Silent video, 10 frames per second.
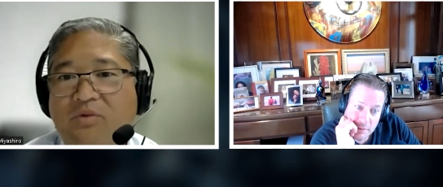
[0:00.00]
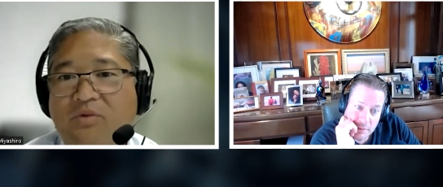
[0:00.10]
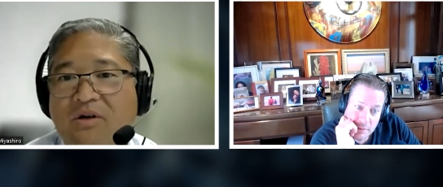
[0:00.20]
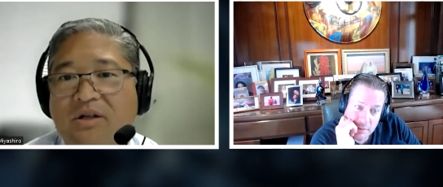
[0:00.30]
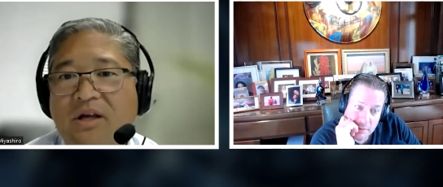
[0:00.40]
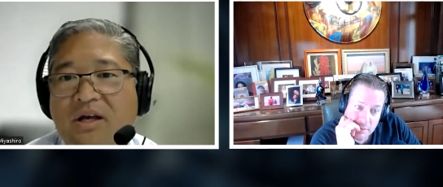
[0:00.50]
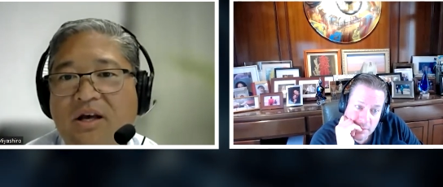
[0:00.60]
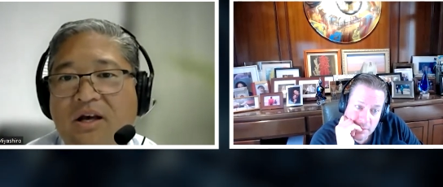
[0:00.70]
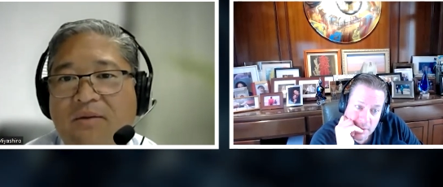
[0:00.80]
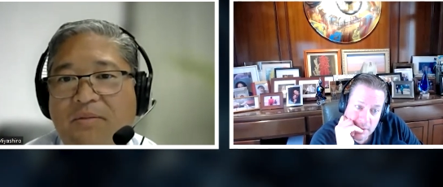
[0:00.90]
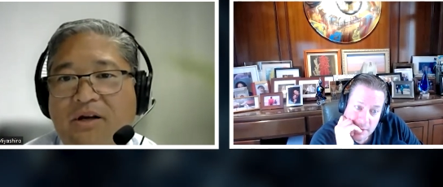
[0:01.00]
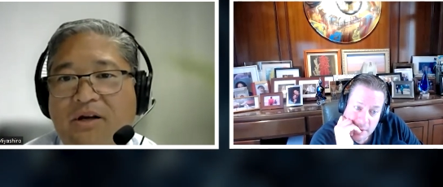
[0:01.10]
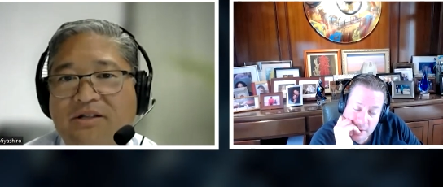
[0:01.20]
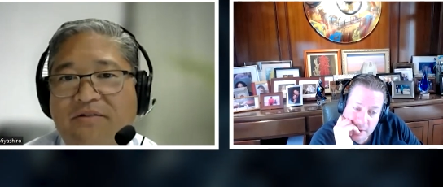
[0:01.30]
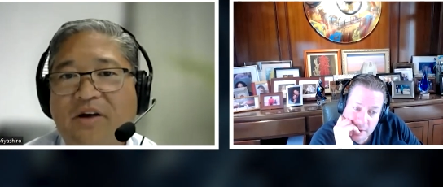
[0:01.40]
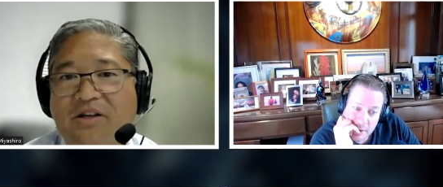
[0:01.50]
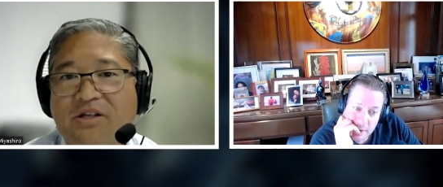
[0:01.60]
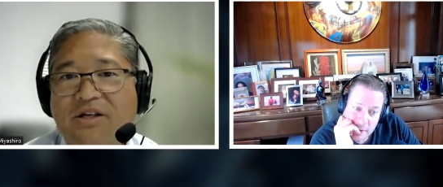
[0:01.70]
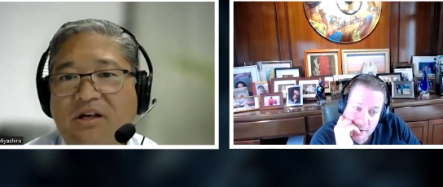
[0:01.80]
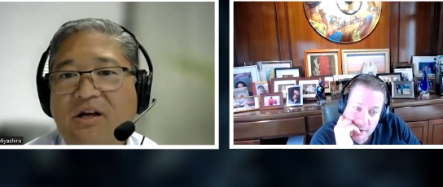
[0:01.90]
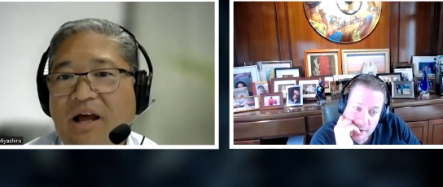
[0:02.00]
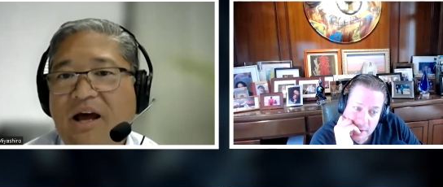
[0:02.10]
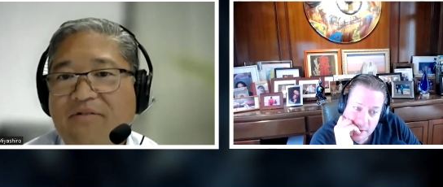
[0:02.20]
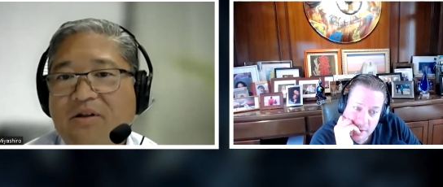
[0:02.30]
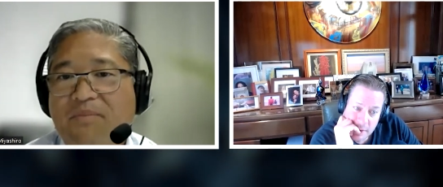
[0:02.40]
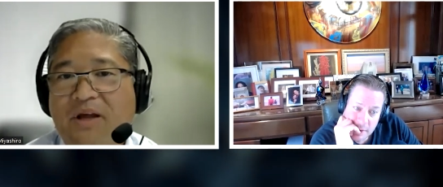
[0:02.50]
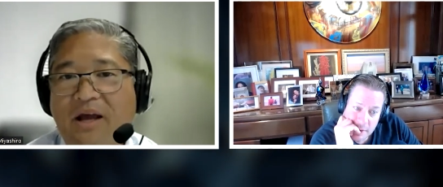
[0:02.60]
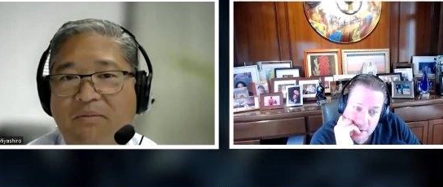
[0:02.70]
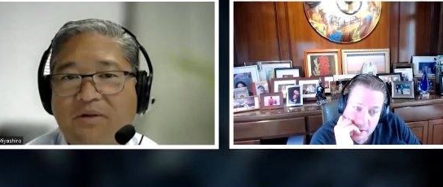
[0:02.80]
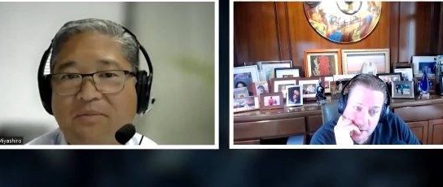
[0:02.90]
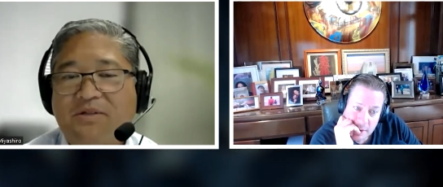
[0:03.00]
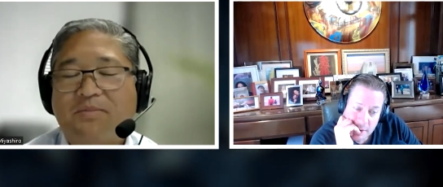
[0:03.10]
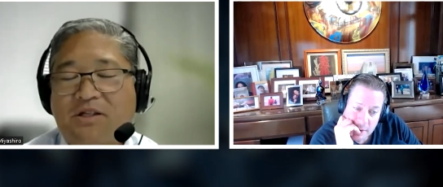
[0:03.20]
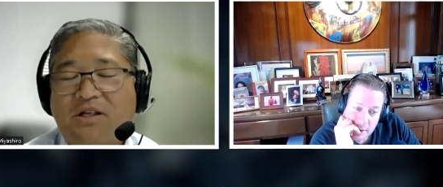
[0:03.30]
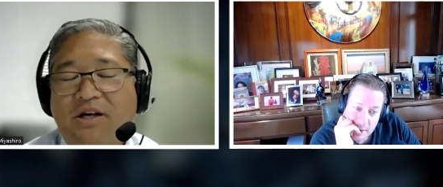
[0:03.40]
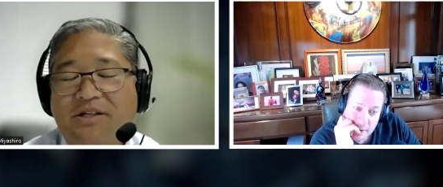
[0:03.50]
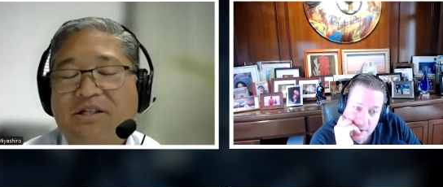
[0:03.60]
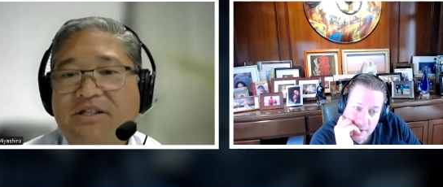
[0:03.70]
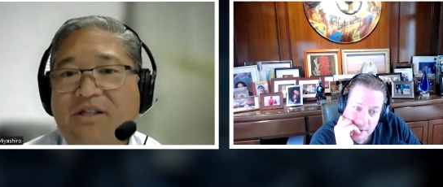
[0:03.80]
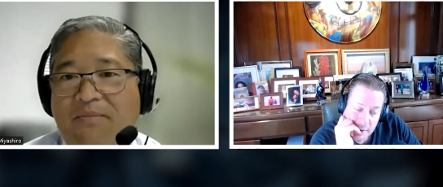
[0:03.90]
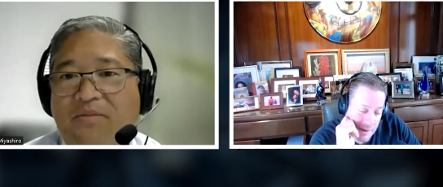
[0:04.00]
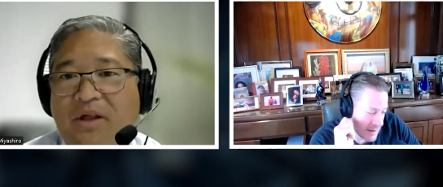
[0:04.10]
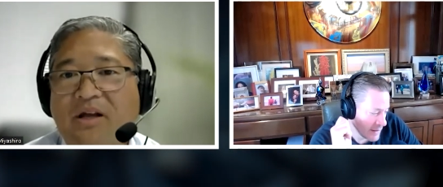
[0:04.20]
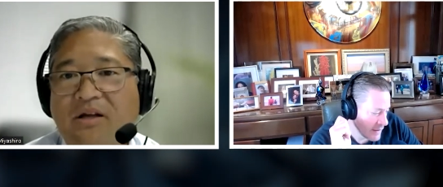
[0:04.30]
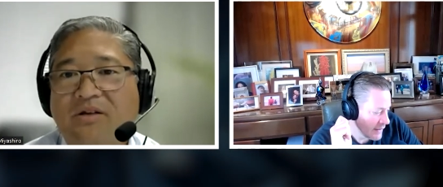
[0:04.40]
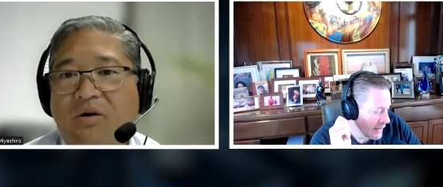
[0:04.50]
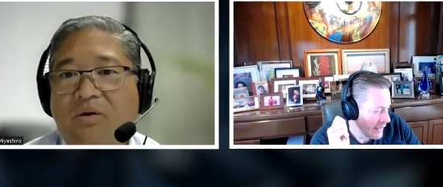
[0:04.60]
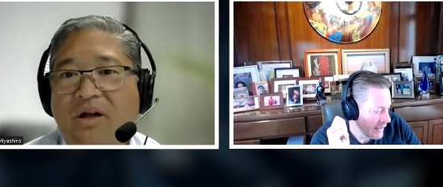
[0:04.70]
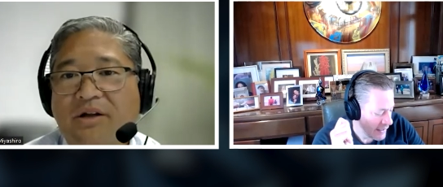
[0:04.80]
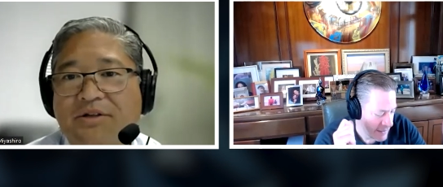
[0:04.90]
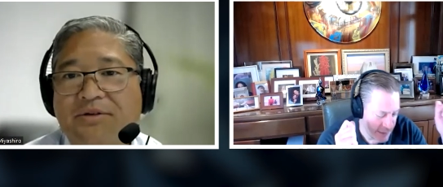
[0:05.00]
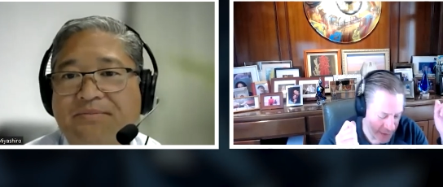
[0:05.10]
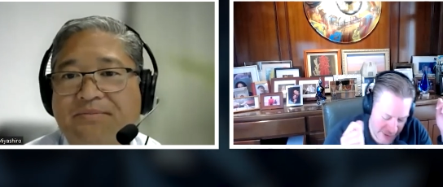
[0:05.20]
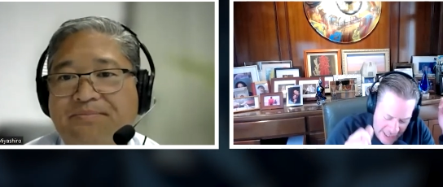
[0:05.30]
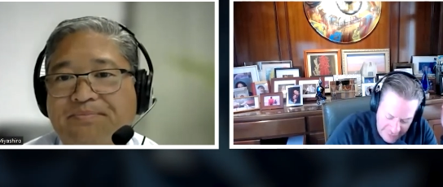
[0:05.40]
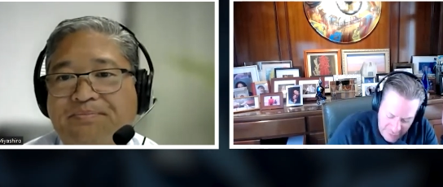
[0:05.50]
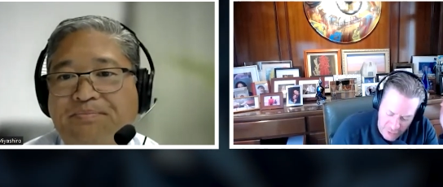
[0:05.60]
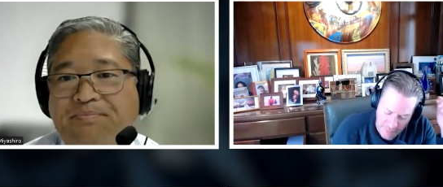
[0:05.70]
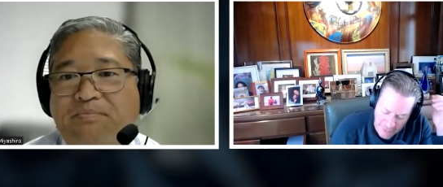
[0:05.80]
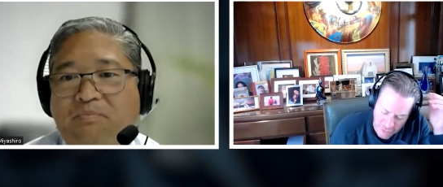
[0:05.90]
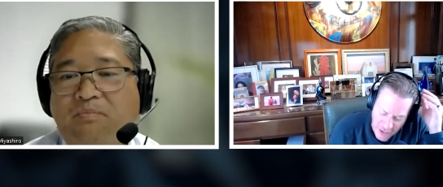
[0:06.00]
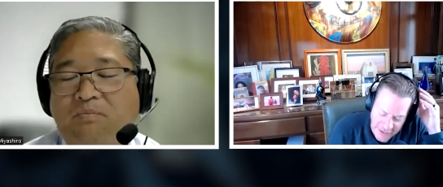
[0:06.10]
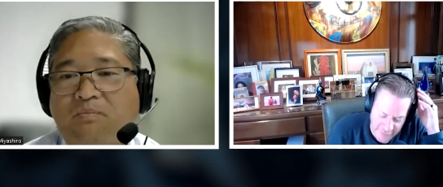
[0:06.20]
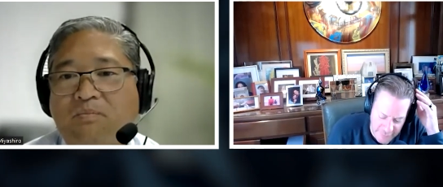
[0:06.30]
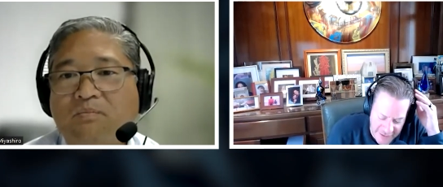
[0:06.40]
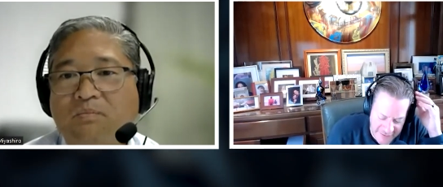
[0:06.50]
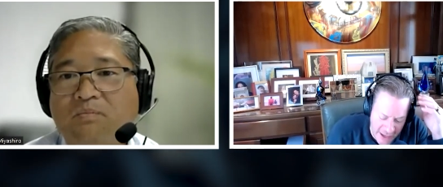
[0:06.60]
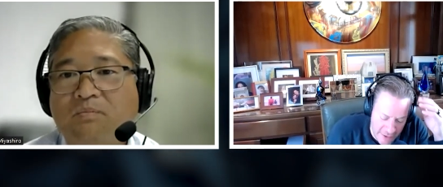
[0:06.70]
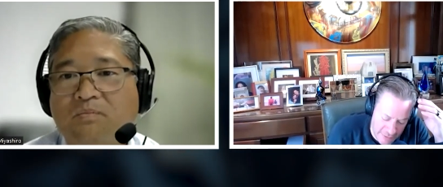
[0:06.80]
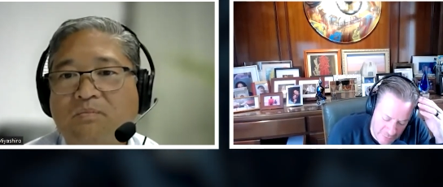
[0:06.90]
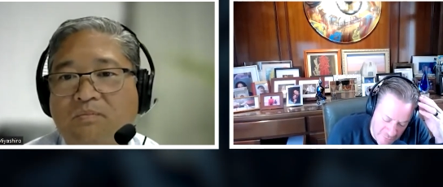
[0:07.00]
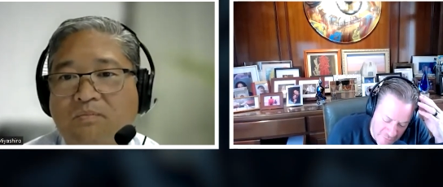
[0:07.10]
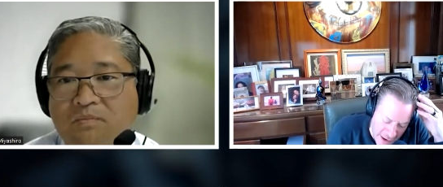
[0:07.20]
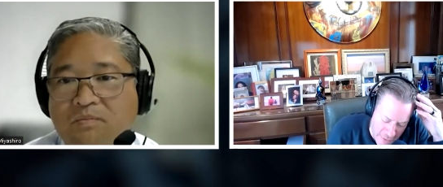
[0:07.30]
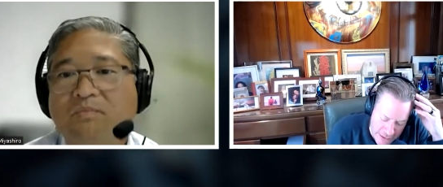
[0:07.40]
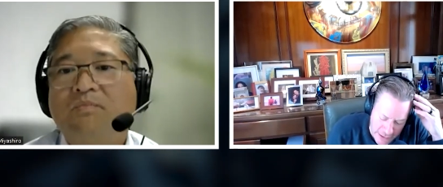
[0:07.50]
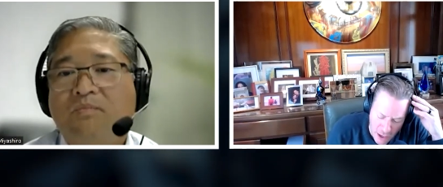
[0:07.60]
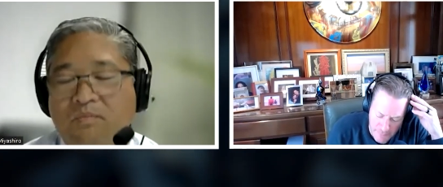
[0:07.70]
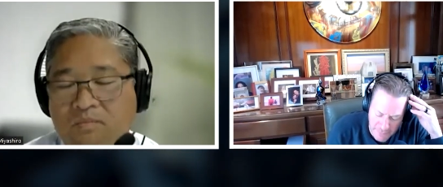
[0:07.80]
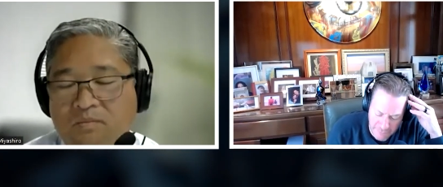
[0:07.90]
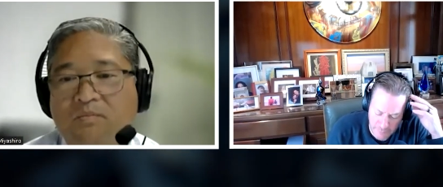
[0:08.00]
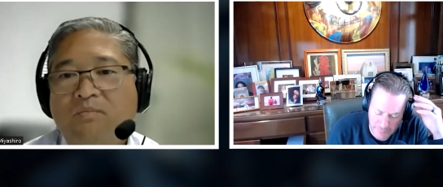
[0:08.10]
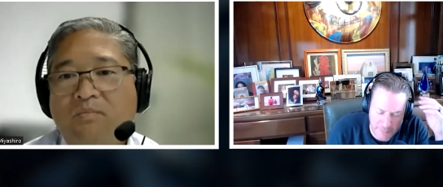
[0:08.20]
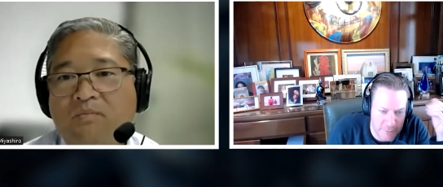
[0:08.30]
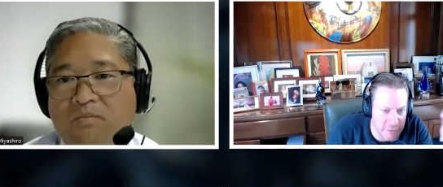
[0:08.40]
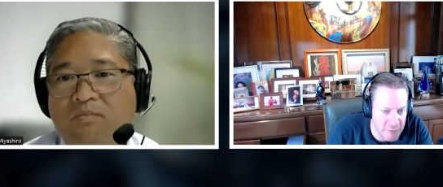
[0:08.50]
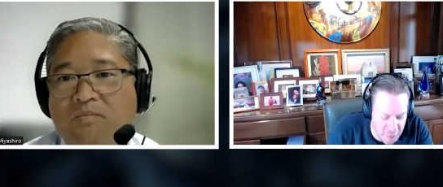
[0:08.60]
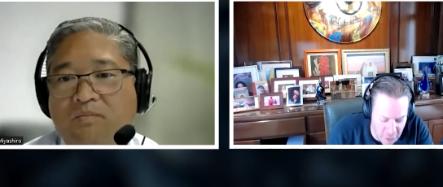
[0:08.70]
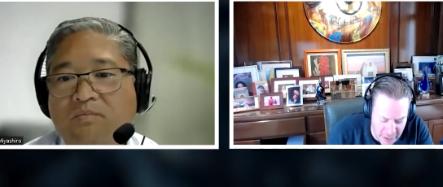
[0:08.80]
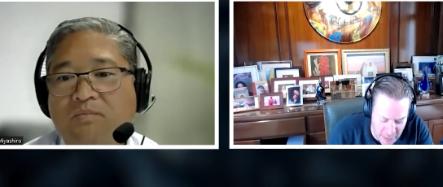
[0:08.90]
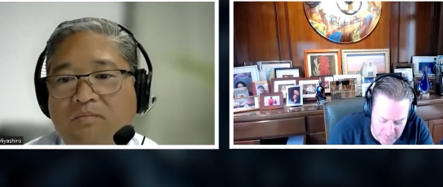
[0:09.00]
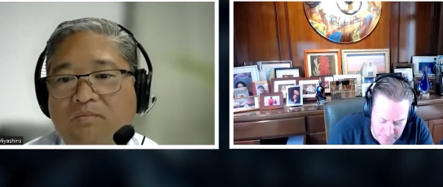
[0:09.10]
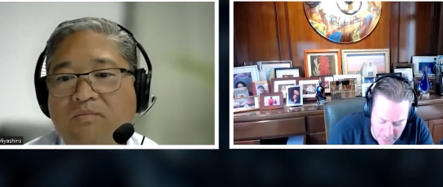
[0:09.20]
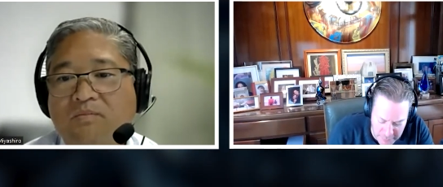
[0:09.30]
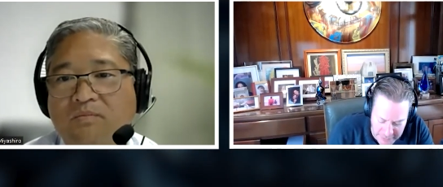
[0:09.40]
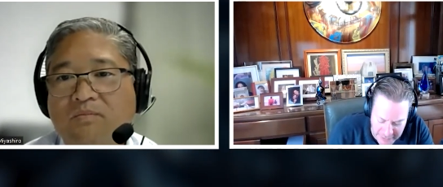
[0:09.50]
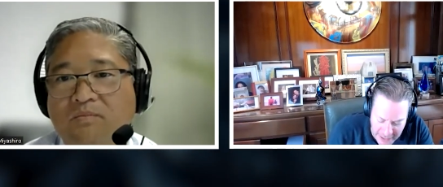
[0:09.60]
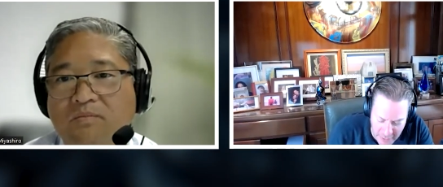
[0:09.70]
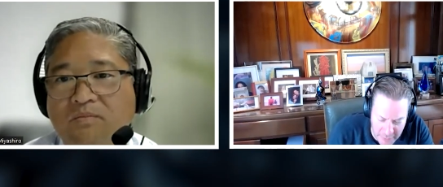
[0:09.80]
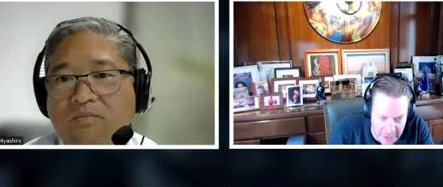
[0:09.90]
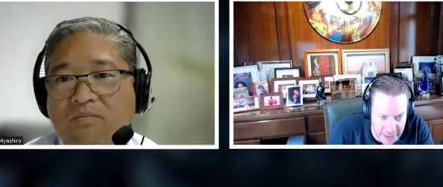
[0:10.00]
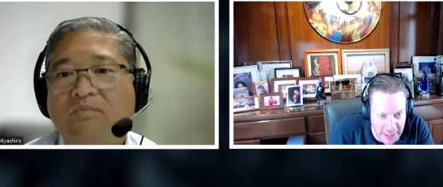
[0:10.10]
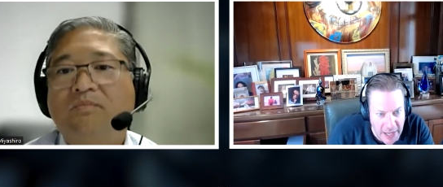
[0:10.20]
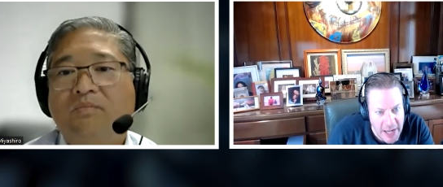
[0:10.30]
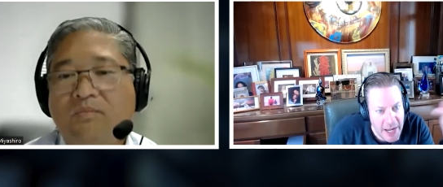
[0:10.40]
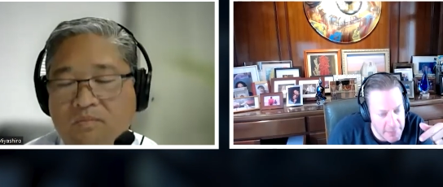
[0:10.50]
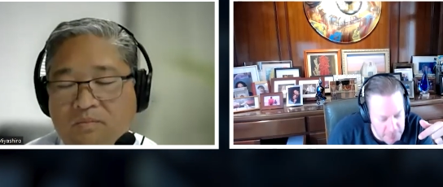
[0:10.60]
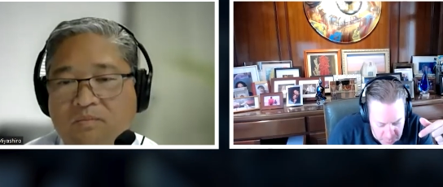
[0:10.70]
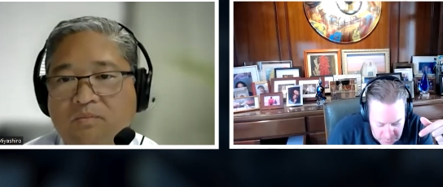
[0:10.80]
Speaker 1: world because eventually you're going to have to be able to be specialized in something to hold on to.
Speaker 2: Yeah. So you may try some things out, and it's very common for people to start out with public accounting and